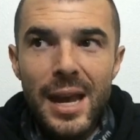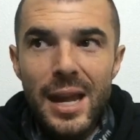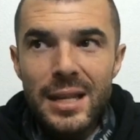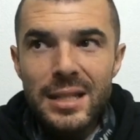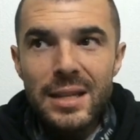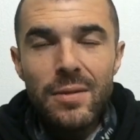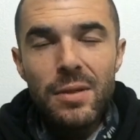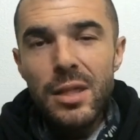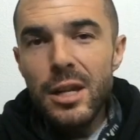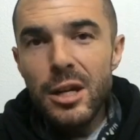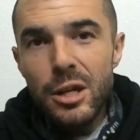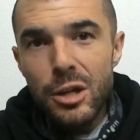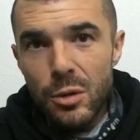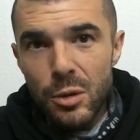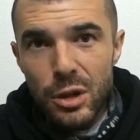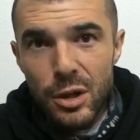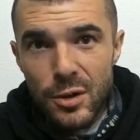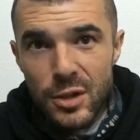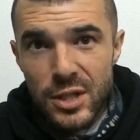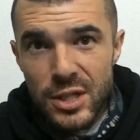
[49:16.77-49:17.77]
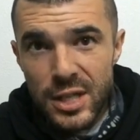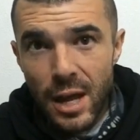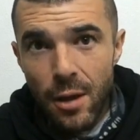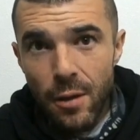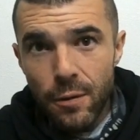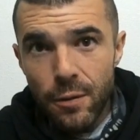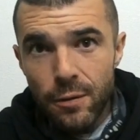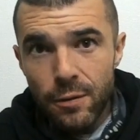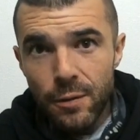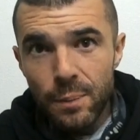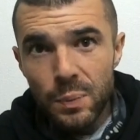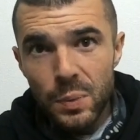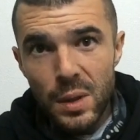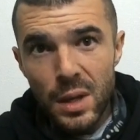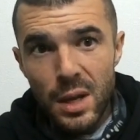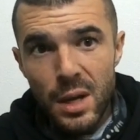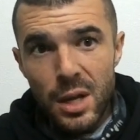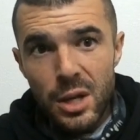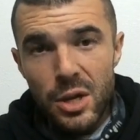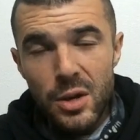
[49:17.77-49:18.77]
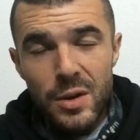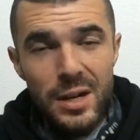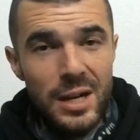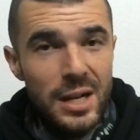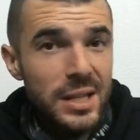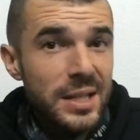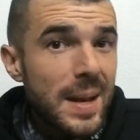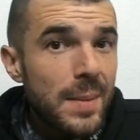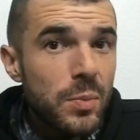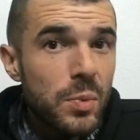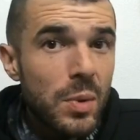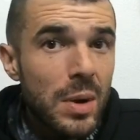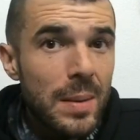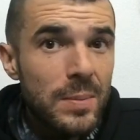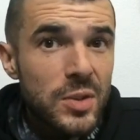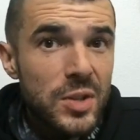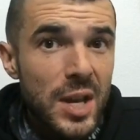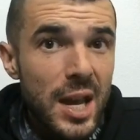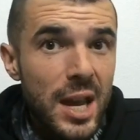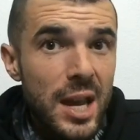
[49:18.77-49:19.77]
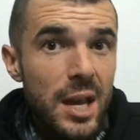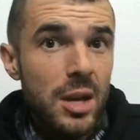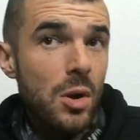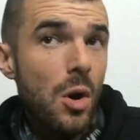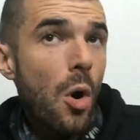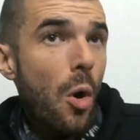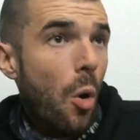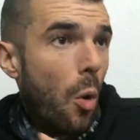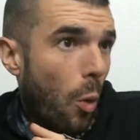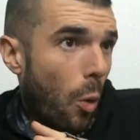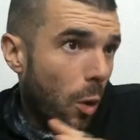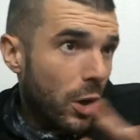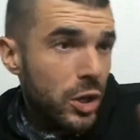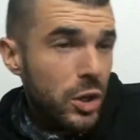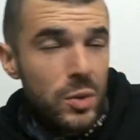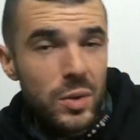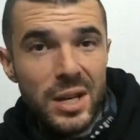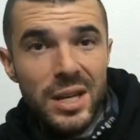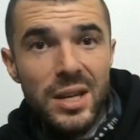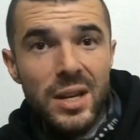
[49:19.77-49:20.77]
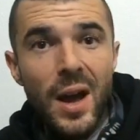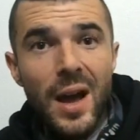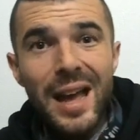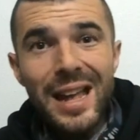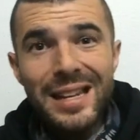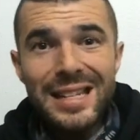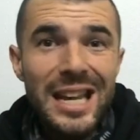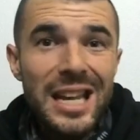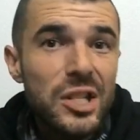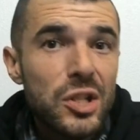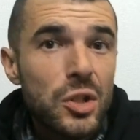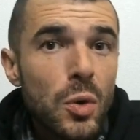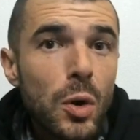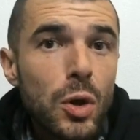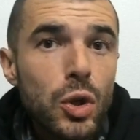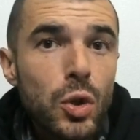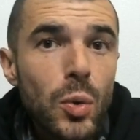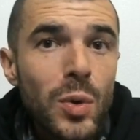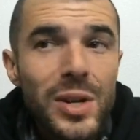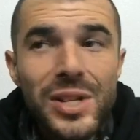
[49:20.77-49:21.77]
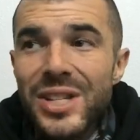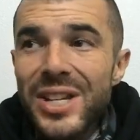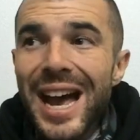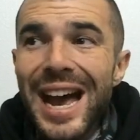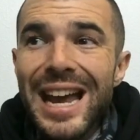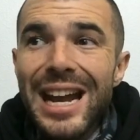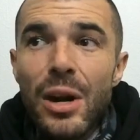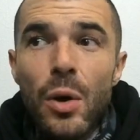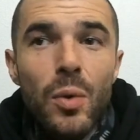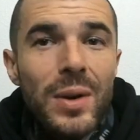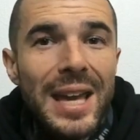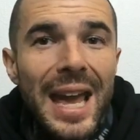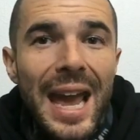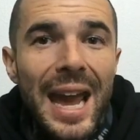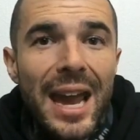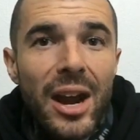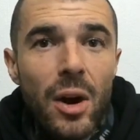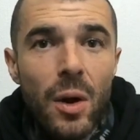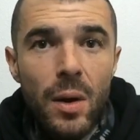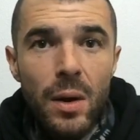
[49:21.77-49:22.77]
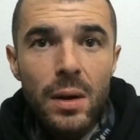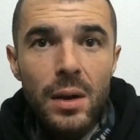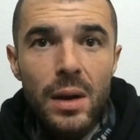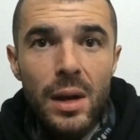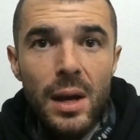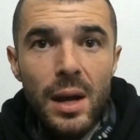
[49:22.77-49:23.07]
it has everything to do with yourself. You can accept what I'm saying or you cannot. It's your choice. I don't care.